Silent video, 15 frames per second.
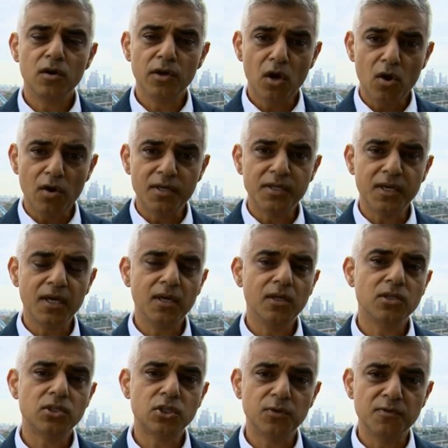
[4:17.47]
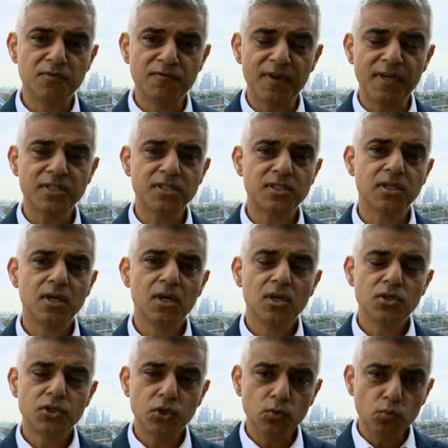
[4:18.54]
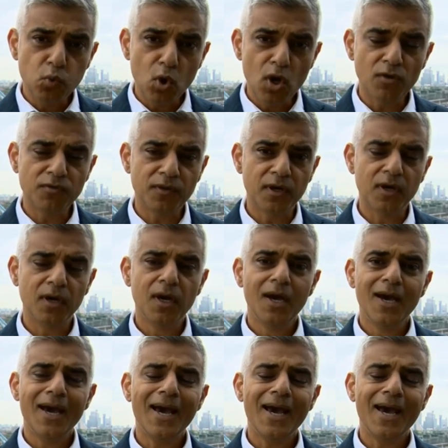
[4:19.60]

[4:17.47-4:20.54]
on a holiday, to invest, to work there.